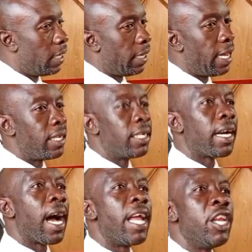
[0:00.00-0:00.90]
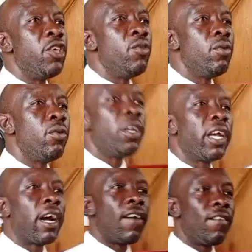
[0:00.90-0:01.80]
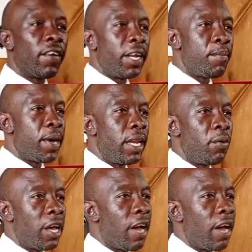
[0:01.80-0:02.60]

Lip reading: that. Can you recover the money we